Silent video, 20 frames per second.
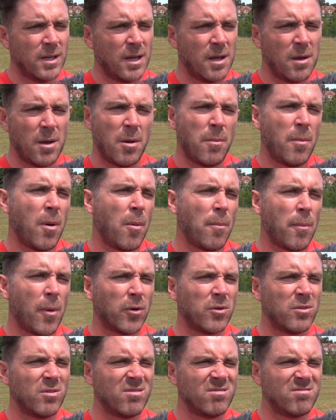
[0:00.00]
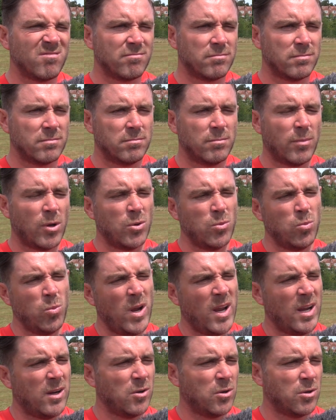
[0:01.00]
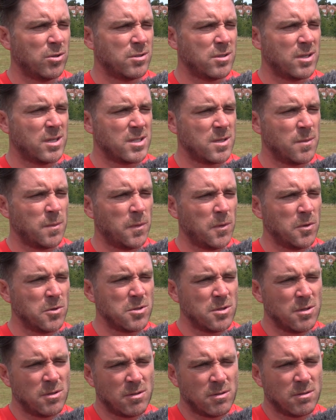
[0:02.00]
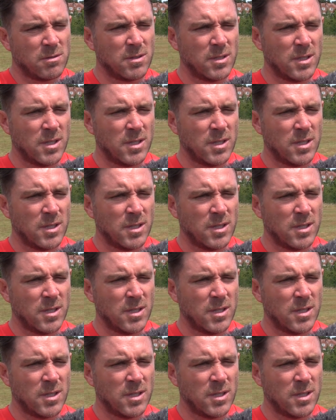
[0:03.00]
a more modern modern way of coaching, I suppose. You know,